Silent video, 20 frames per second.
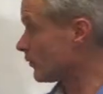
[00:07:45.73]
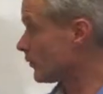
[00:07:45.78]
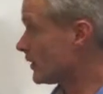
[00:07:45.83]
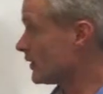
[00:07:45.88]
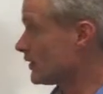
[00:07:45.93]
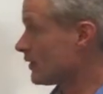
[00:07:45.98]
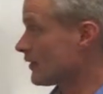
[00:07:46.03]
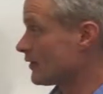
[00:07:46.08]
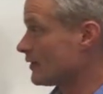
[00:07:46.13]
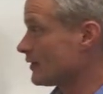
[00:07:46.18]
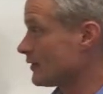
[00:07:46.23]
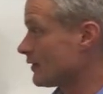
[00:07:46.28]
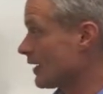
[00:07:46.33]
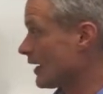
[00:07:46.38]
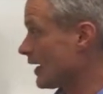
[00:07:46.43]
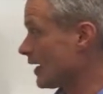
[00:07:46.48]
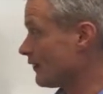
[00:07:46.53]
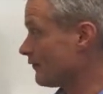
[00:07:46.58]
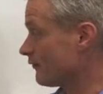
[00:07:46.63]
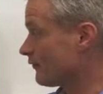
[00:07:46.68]
We don't
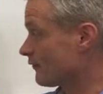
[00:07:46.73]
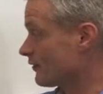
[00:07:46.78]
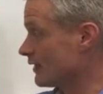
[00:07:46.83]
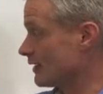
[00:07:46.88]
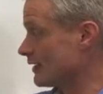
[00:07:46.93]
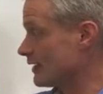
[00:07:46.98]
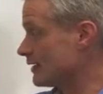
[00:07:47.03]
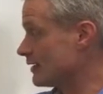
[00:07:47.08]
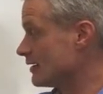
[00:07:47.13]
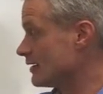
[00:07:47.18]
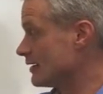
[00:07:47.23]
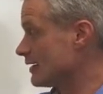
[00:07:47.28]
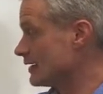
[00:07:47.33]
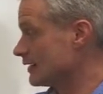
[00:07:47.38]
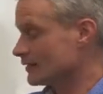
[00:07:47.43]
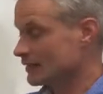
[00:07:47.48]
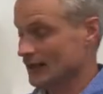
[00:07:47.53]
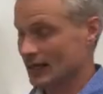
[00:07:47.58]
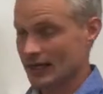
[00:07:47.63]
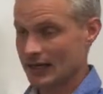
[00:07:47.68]
have the
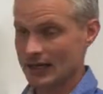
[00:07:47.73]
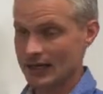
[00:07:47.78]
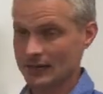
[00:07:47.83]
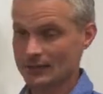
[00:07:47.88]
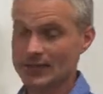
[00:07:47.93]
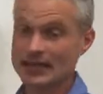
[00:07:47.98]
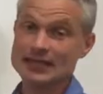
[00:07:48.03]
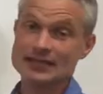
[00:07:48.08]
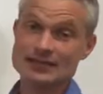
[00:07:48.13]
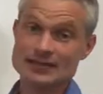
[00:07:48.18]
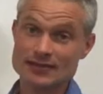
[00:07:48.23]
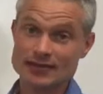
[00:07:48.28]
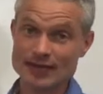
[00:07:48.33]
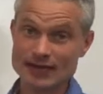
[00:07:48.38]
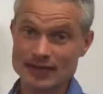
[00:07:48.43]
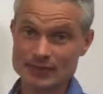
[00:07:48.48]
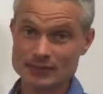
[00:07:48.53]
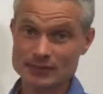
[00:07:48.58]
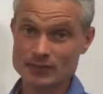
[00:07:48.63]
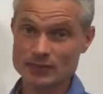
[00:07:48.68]

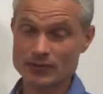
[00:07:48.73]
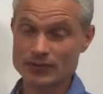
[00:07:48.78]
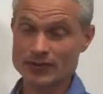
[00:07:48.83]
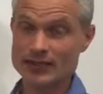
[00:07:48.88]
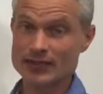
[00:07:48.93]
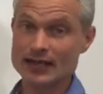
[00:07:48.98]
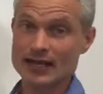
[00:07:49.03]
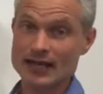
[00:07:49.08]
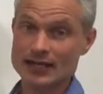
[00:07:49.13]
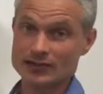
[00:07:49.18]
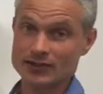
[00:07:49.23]
enzymes within our